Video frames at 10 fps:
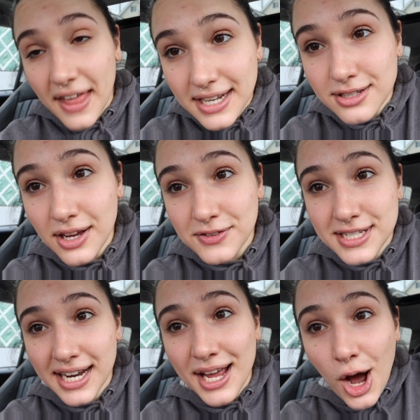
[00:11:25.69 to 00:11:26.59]
That is all I have for
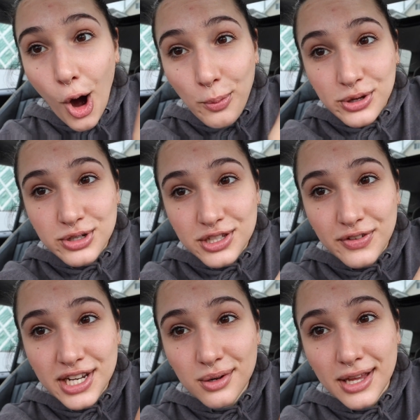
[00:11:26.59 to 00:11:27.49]
today. Hope you enjoyed the
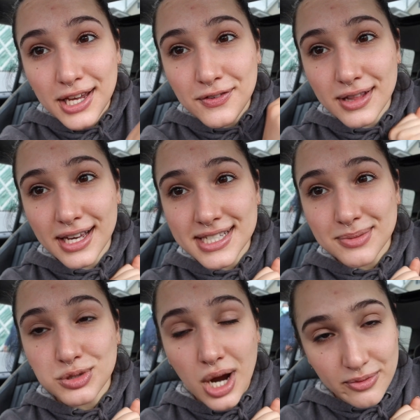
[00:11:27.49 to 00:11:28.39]
video. Like if you like,
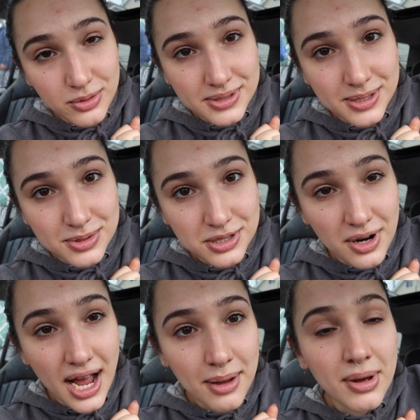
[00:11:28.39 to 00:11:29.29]
subscribe if you want to
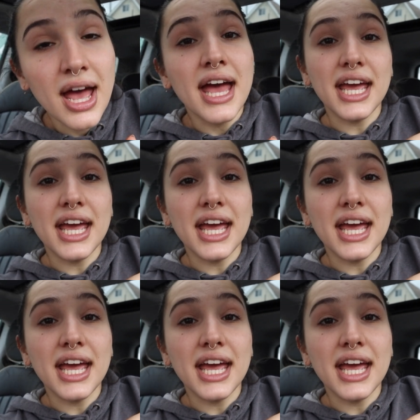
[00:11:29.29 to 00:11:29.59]
subscribe.